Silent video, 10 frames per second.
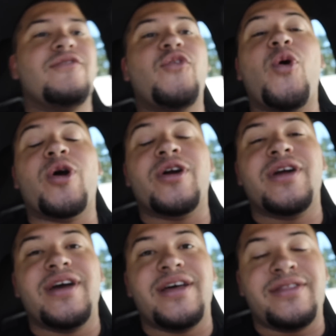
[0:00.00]

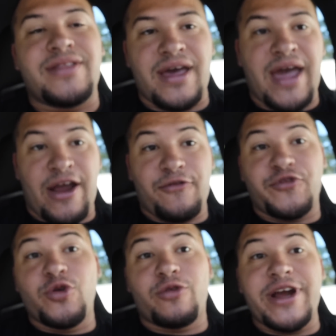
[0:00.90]
for the air
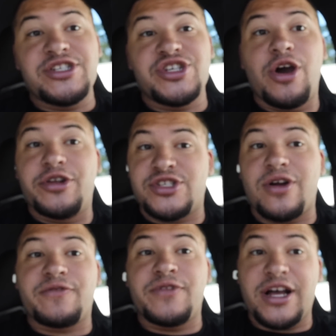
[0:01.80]
fuel ratio to
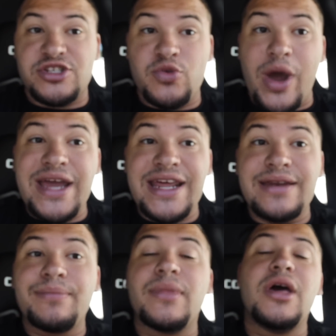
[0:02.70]
start
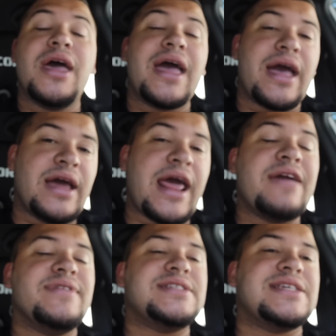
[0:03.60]
fluctuating and
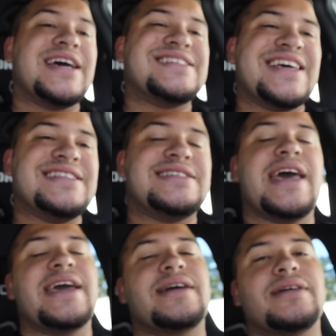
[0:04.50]
AVCS
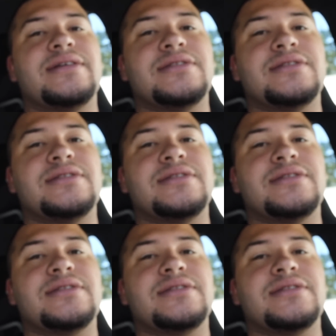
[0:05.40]
intake